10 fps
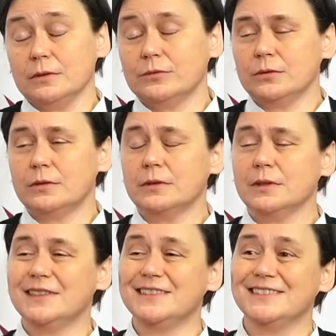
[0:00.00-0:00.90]
course,
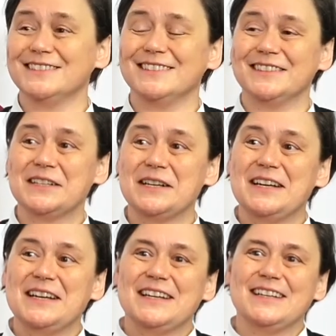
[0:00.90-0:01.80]

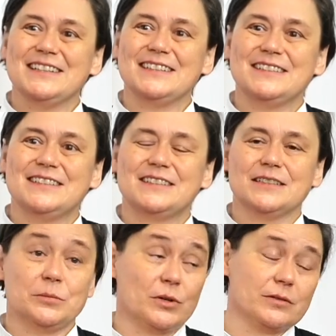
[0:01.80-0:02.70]
and
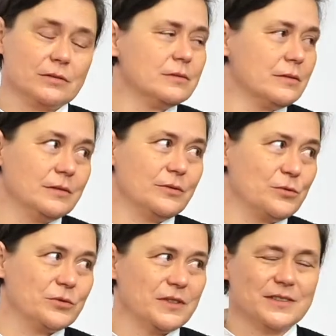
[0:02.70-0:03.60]
Brussels, of
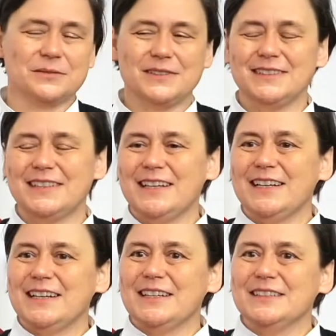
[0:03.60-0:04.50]
course, as well.
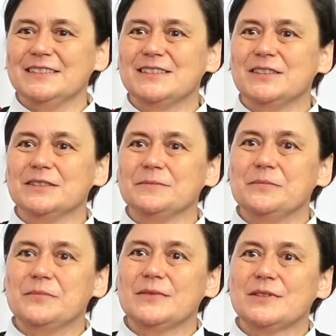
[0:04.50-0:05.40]
And
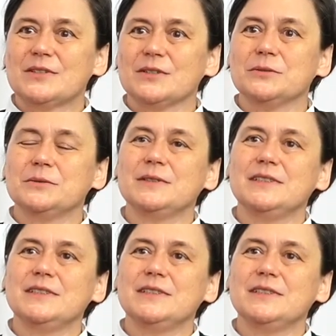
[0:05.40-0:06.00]
so